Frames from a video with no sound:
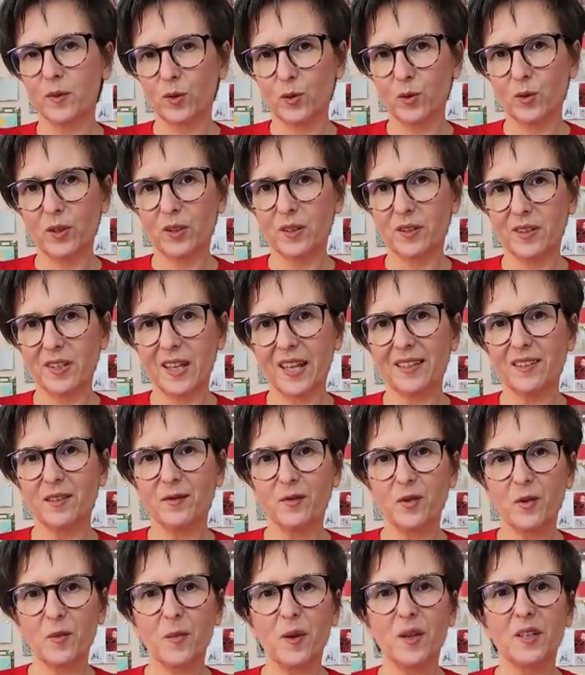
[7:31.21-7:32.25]
to that
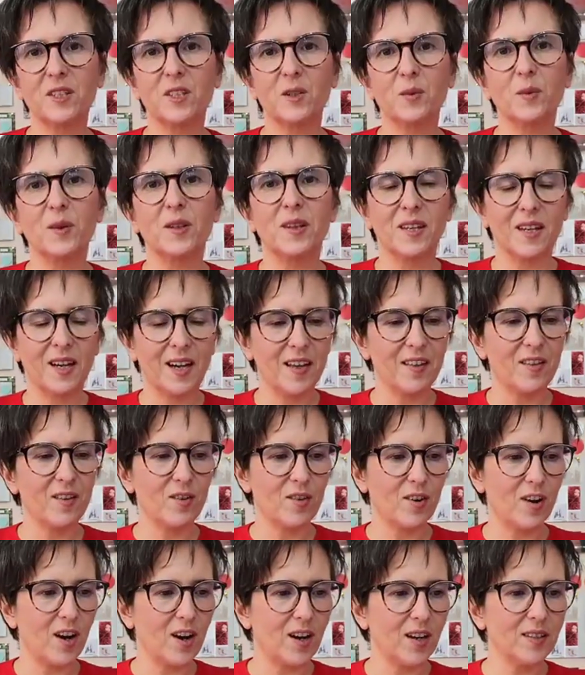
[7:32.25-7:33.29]
information with
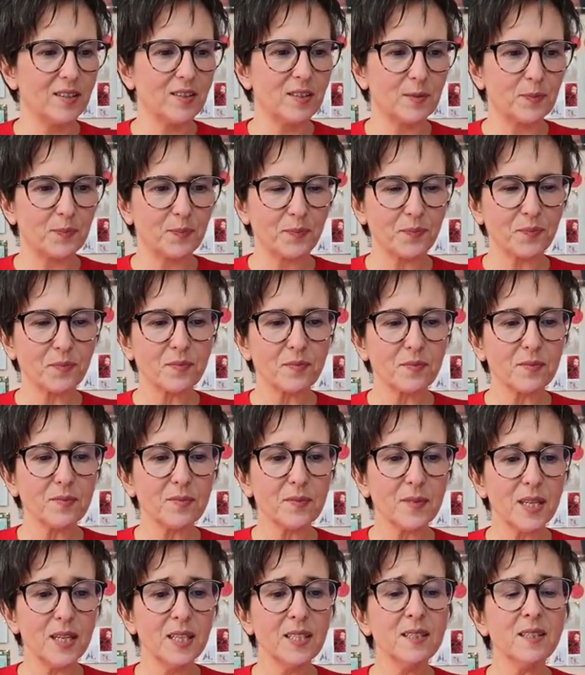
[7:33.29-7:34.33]
other eyes.
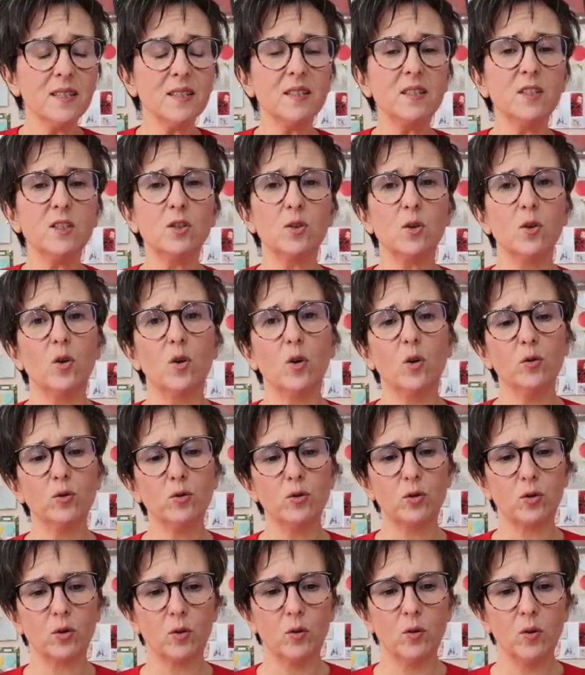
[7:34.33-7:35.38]
And this is
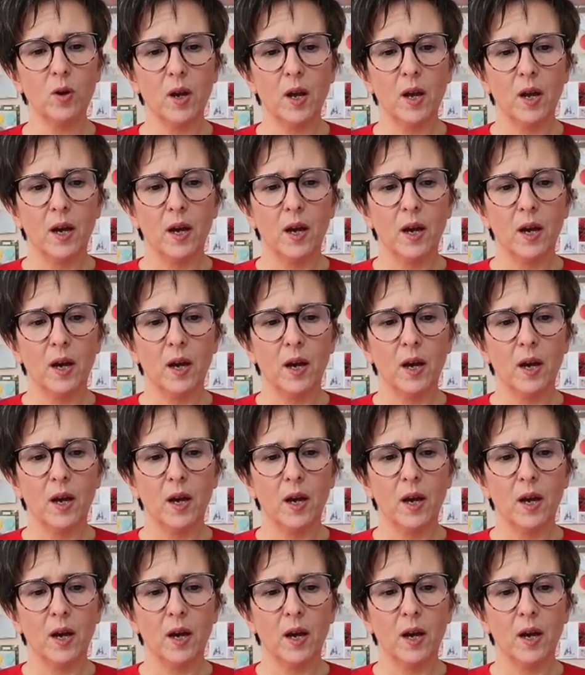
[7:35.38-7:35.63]
also